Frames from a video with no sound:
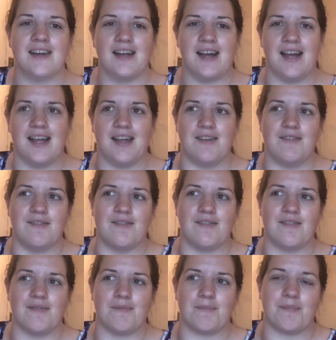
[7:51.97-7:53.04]
But
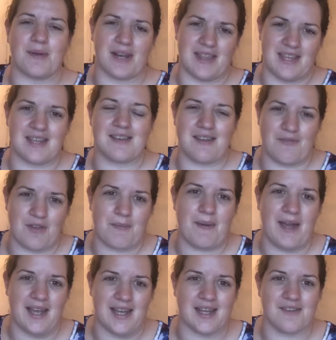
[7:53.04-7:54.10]
I think if you're
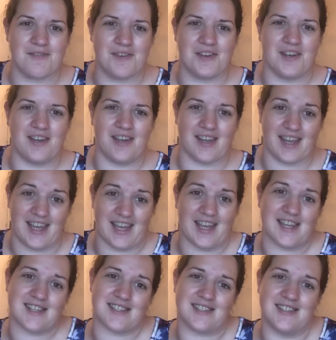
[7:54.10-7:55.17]
paying for a
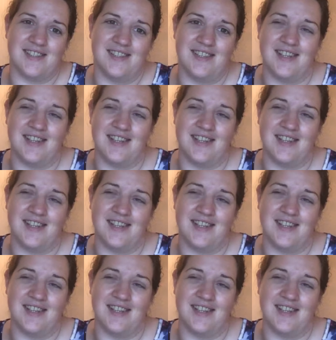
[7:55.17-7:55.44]
kit,